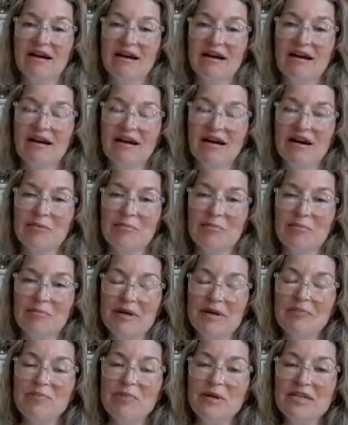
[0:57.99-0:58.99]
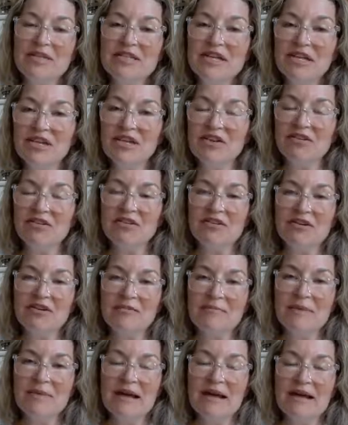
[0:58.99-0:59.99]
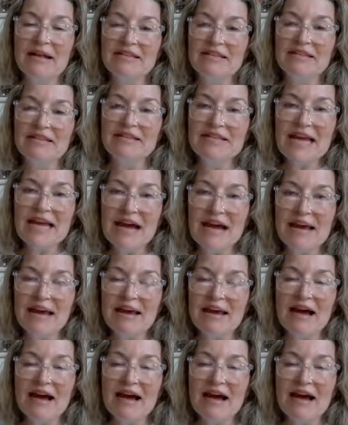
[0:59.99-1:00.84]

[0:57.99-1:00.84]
In particular, today